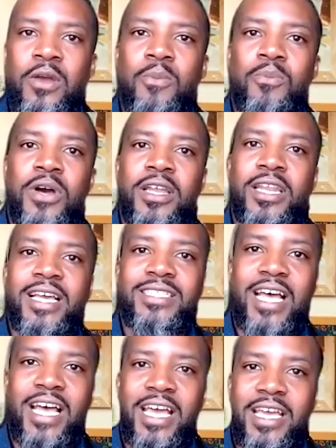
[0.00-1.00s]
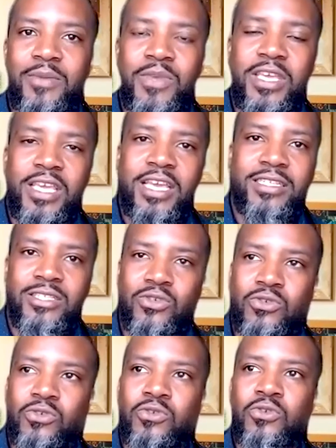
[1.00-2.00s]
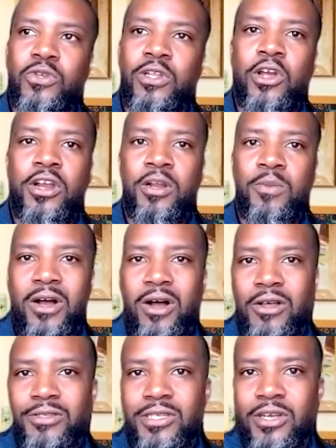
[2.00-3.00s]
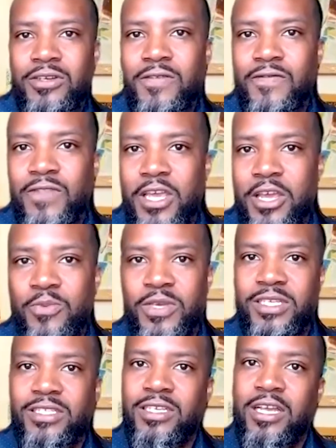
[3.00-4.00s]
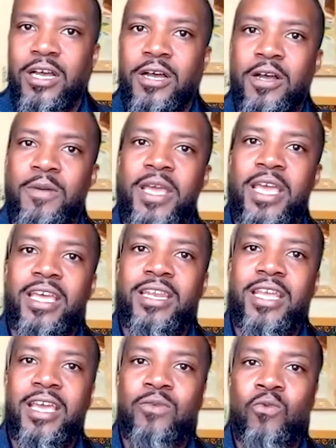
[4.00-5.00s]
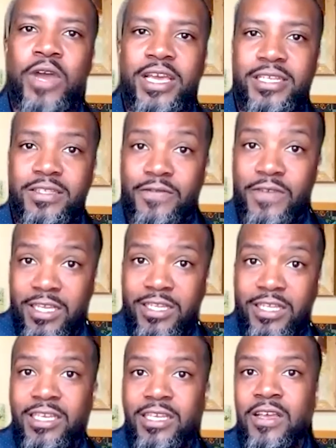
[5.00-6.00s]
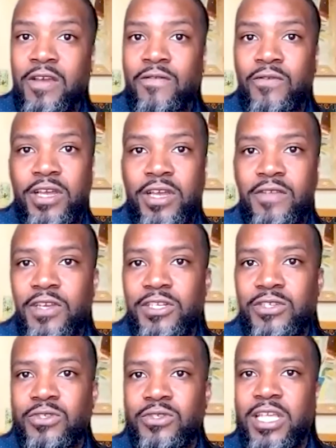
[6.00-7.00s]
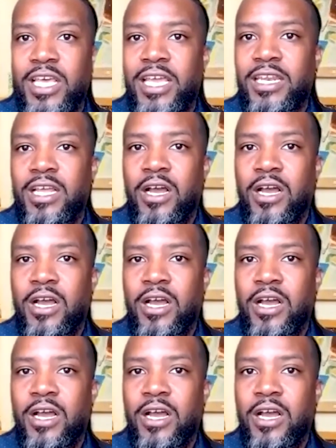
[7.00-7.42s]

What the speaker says: But as I began to learn about alternative therapies and ways of healing for individuals that